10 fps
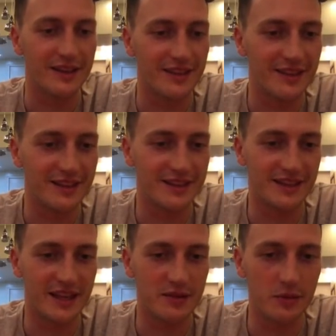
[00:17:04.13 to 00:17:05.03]
this
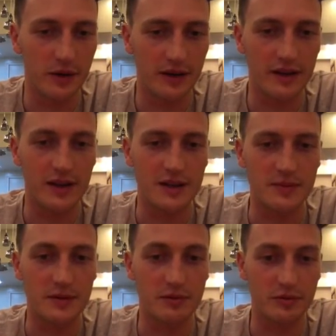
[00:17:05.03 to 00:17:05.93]
keyword to
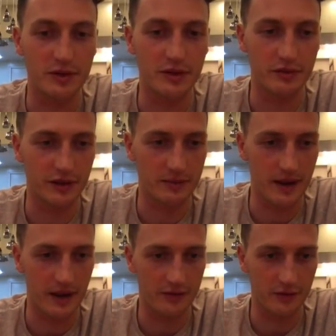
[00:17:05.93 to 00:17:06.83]
be really, really
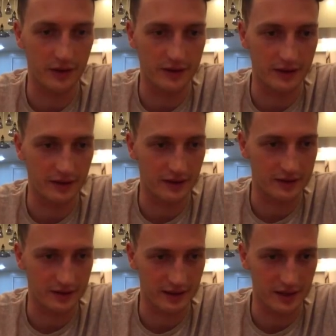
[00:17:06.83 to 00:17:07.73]
powerful. And then
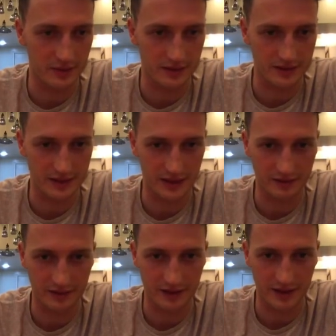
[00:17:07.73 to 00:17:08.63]
there's the keyword
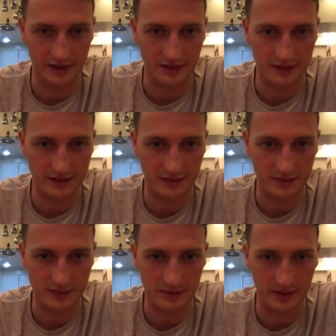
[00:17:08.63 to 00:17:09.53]
here again. And you can see
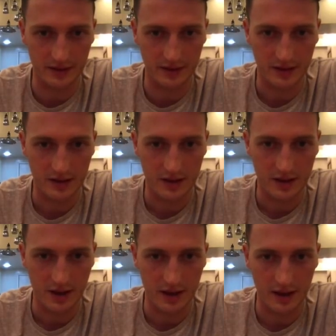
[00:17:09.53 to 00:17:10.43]
we spent
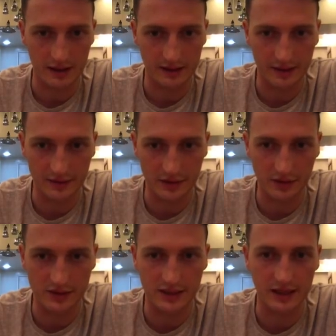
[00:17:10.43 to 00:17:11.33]

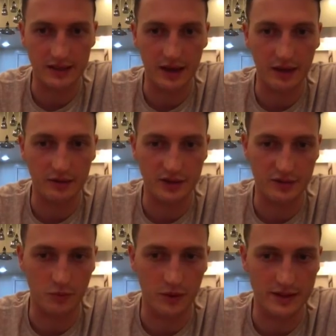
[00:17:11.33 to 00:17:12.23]
$11 to get
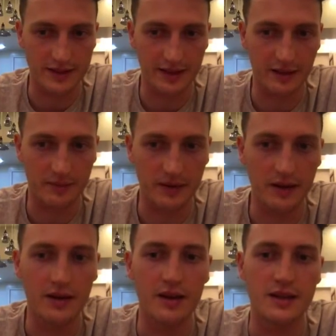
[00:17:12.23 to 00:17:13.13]
just 1 sale up
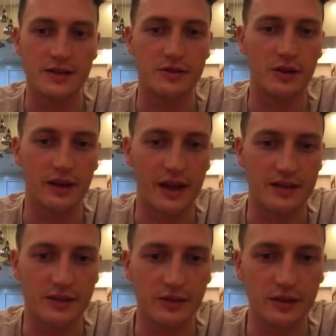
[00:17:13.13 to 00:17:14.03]
here. So not
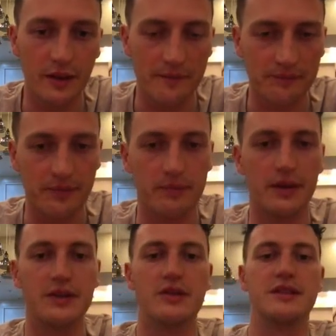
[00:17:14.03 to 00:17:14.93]
as good.
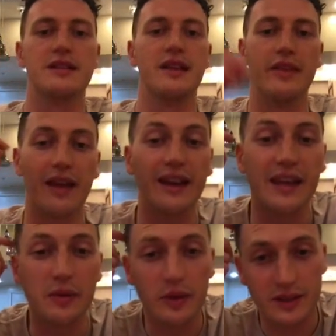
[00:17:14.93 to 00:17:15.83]
But you can see that that
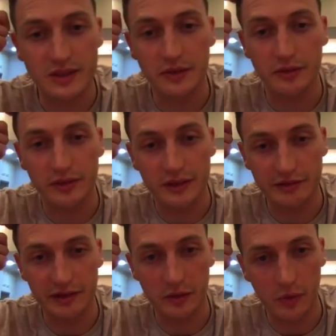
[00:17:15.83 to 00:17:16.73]
keyword is doing really,
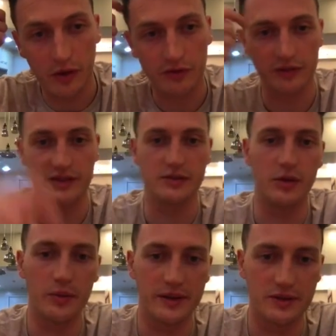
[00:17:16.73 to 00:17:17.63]
really well for us. So
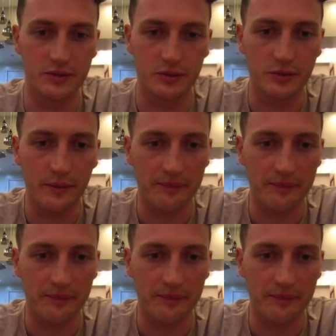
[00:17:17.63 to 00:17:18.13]
what we do